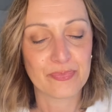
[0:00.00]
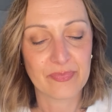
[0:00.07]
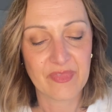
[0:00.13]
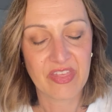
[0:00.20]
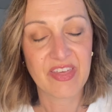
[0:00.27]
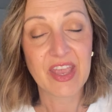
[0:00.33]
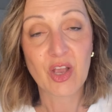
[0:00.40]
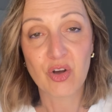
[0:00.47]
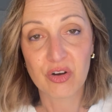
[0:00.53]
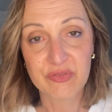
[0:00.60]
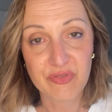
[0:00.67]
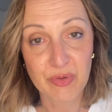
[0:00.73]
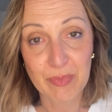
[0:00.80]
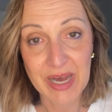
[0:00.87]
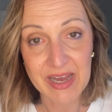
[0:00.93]
Thank God
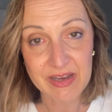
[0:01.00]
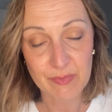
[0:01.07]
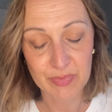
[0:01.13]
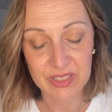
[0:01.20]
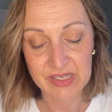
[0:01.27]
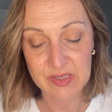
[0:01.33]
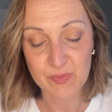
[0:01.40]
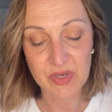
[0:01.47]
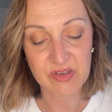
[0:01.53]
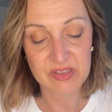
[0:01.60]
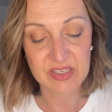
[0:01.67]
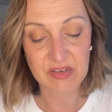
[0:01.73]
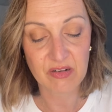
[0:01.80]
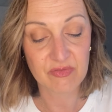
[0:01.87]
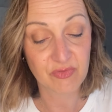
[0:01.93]
for Marketplace, because
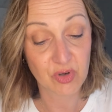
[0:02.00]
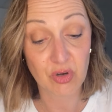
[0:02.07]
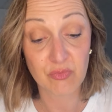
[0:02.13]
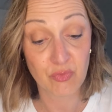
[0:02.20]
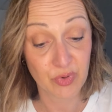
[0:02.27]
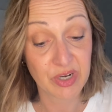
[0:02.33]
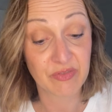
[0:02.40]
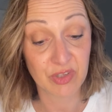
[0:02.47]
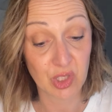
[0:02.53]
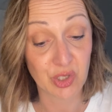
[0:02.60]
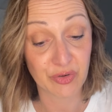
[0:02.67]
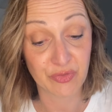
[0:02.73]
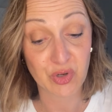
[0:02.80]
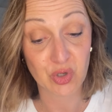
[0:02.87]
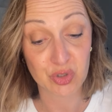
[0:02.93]
then I've got rid of a lot
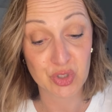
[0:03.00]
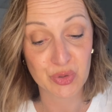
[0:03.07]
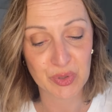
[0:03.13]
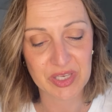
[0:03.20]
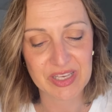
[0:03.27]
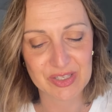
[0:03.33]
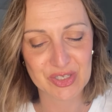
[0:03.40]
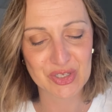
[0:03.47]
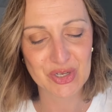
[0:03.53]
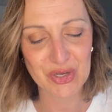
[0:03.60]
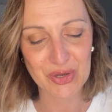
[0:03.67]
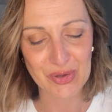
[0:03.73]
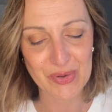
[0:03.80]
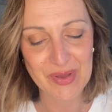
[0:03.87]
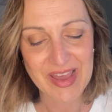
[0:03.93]
of contour kits
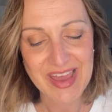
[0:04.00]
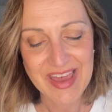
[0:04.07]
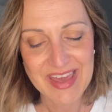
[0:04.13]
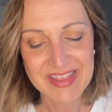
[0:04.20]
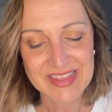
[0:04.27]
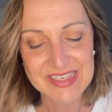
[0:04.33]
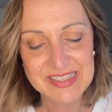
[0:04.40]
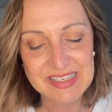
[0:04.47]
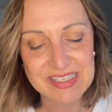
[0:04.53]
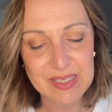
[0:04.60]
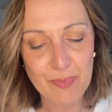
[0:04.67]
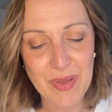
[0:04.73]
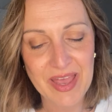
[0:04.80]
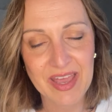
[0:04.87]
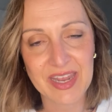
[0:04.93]
too. This is the
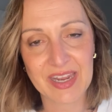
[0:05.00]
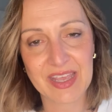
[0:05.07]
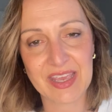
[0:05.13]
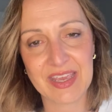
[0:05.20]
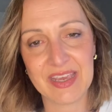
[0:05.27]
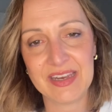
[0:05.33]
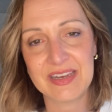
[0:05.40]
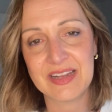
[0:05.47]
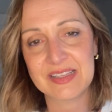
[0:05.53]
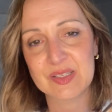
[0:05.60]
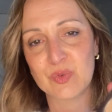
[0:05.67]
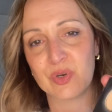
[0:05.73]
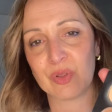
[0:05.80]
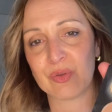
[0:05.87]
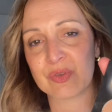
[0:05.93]
powder kit, and that's
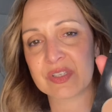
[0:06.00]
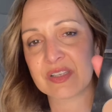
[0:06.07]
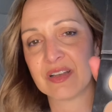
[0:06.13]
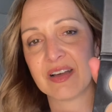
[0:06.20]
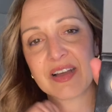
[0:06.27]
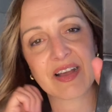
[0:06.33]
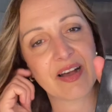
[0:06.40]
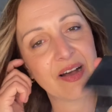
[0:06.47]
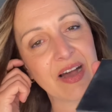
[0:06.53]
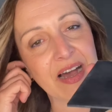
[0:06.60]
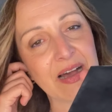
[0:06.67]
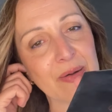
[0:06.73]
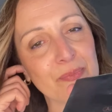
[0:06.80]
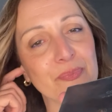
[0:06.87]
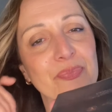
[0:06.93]
what it looks like.
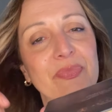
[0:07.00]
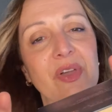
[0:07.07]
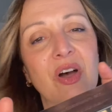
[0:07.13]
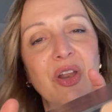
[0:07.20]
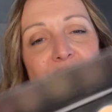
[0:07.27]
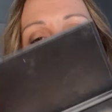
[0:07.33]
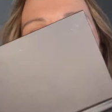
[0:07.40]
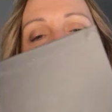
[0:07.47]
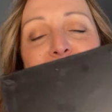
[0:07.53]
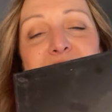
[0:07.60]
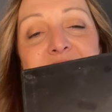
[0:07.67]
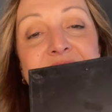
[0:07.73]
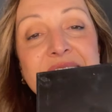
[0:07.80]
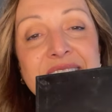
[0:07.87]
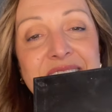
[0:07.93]
I don't
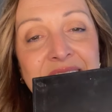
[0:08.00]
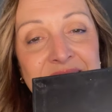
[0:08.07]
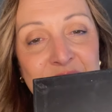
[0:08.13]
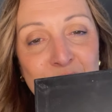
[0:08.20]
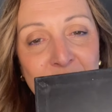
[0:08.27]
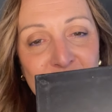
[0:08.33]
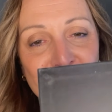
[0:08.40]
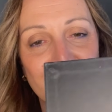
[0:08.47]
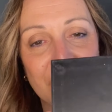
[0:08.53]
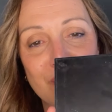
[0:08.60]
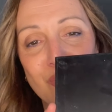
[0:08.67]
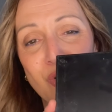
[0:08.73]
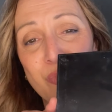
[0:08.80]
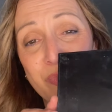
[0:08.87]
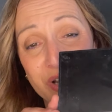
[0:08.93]
use this as much
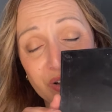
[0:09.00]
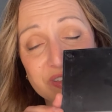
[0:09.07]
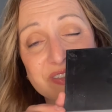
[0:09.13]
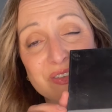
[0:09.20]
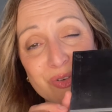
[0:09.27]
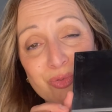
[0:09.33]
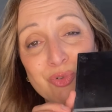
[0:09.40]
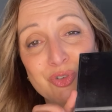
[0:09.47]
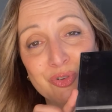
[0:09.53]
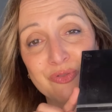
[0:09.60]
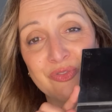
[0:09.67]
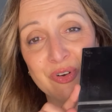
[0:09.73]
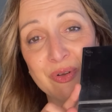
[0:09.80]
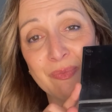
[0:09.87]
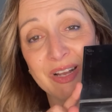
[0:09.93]
anymore, but I still do
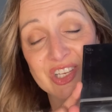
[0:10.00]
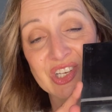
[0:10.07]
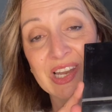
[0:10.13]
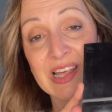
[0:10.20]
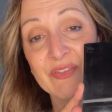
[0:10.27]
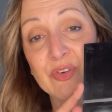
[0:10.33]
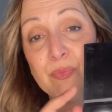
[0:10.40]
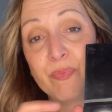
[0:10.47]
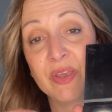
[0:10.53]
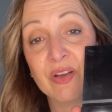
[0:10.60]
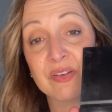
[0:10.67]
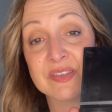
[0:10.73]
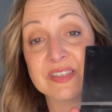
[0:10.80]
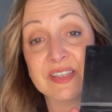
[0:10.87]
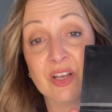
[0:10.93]
very much love it
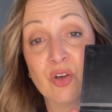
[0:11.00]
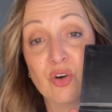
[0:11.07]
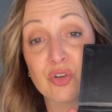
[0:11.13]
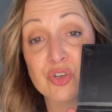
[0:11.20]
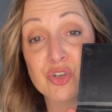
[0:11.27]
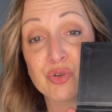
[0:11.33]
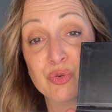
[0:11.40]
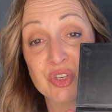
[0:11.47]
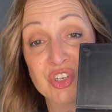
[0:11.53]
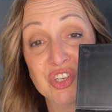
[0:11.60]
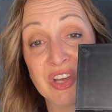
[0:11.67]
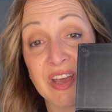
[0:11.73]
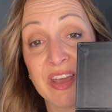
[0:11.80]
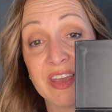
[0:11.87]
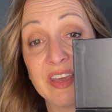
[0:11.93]
because the contour
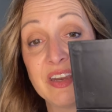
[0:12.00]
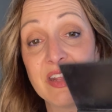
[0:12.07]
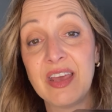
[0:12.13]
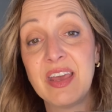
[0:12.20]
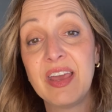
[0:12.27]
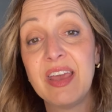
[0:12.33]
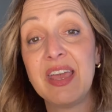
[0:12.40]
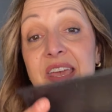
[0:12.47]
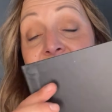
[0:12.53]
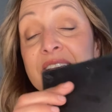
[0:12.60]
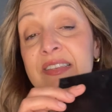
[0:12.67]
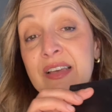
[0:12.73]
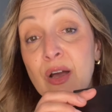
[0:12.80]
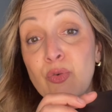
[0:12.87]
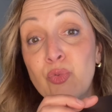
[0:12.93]
shade
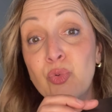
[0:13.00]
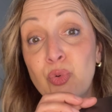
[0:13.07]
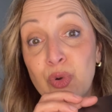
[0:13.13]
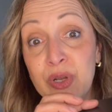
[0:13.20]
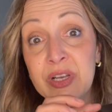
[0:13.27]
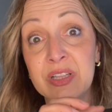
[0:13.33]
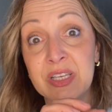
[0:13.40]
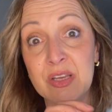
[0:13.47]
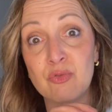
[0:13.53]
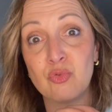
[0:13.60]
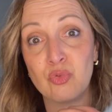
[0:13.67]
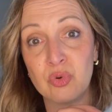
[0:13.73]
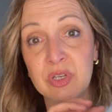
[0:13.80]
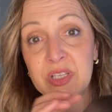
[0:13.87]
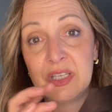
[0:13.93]
is a really,
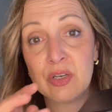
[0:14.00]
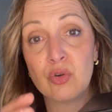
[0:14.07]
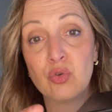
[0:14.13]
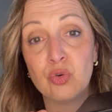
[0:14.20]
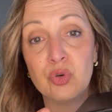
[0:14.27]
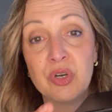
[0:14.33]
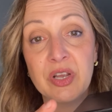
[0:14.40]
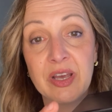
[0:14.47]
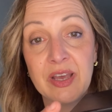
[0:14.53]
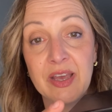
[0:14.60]
really good,